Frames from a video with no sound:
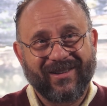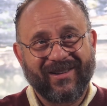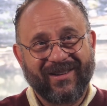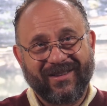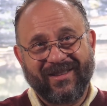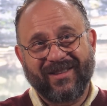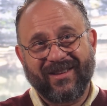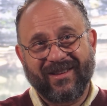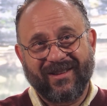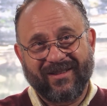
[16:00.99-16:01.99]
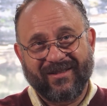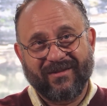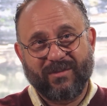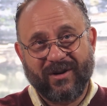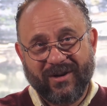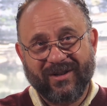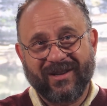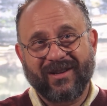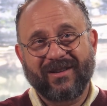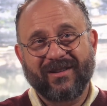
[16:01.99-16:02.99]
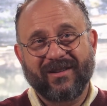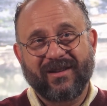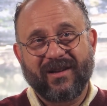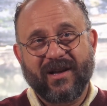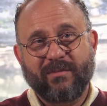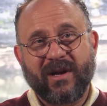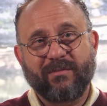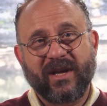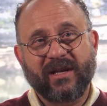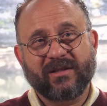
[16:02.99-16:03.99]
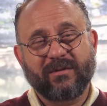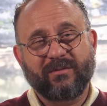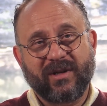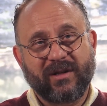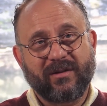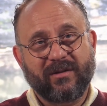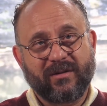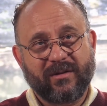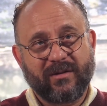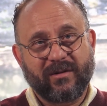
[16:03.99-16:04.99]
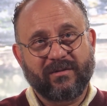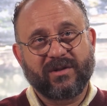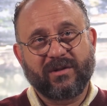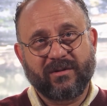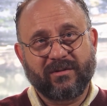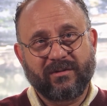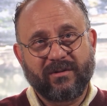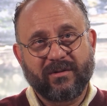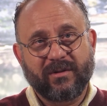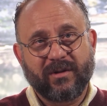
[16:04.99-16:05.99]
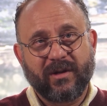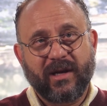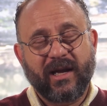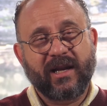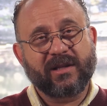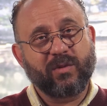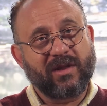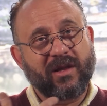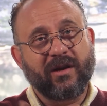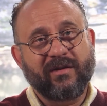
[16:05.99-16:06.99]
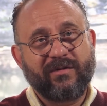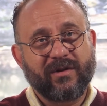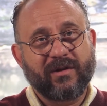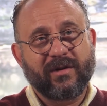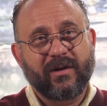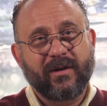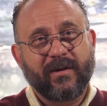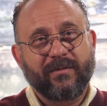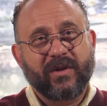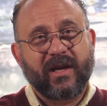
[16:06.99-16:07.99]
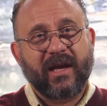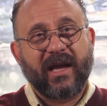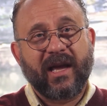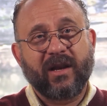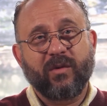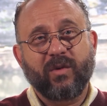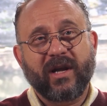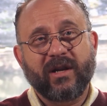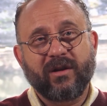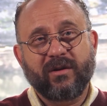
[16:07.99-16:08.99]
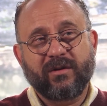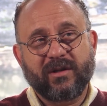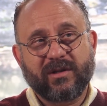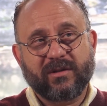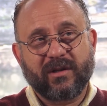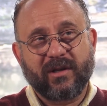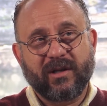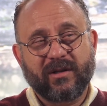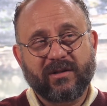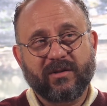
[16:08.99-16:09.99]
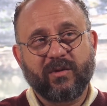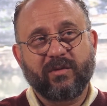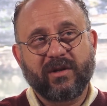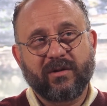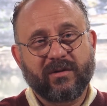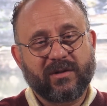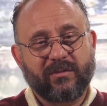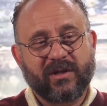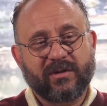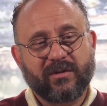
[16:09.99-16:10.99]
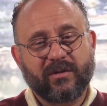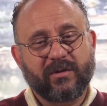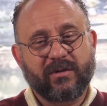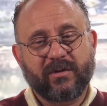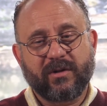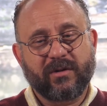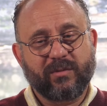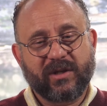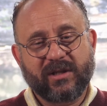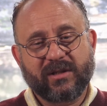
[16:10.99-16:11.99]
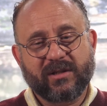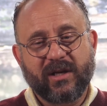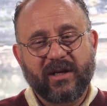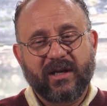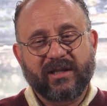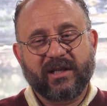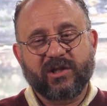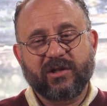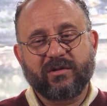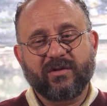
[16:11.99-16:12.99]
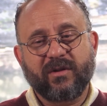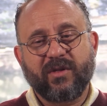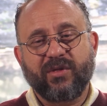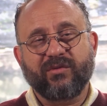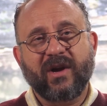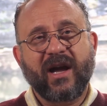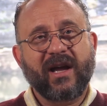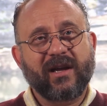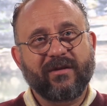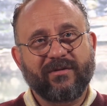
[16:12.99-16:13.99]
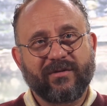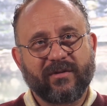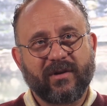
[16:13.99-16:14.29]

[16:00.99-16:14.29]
in the parking lot, my banks are made of stone, and it's with love. And what I notice is, and what we notice in Montessori world and other places, is that children thrive